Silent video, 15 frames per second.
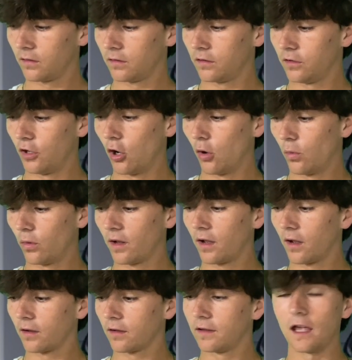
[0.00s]
you don't want
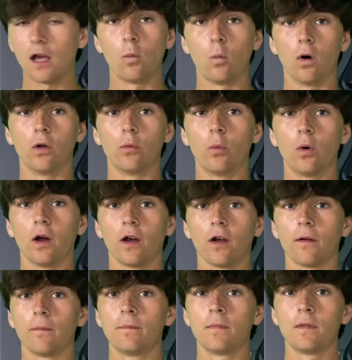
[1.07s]
to get one
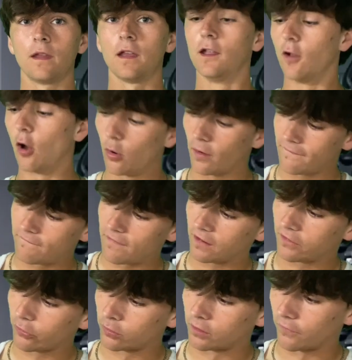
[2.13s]
where it only
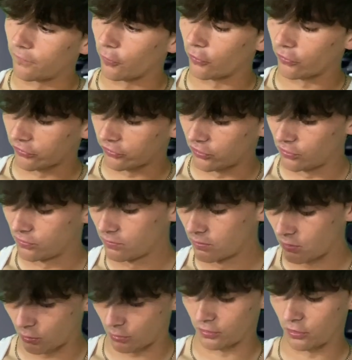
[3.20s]
fits on the first two
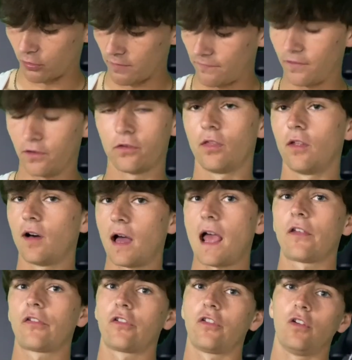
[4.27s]
or it only fits on the
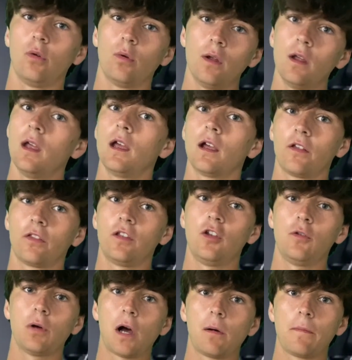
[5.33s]
last two, because then
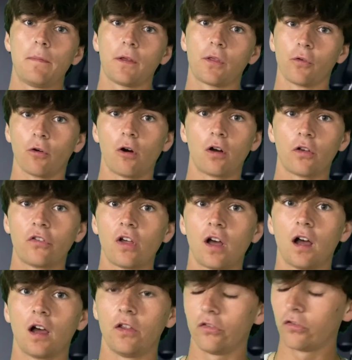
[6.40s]
you probably pick the wrong
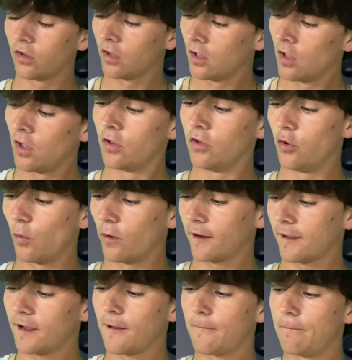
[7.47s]
size. You want to
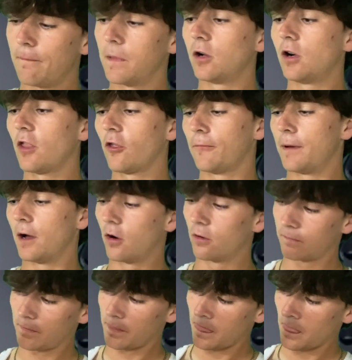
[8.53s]
get a leather
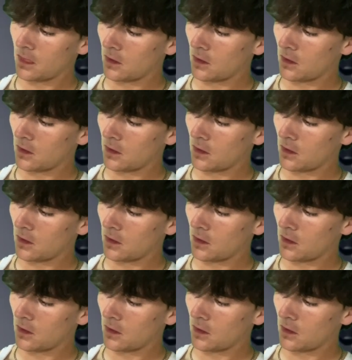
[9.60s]
belt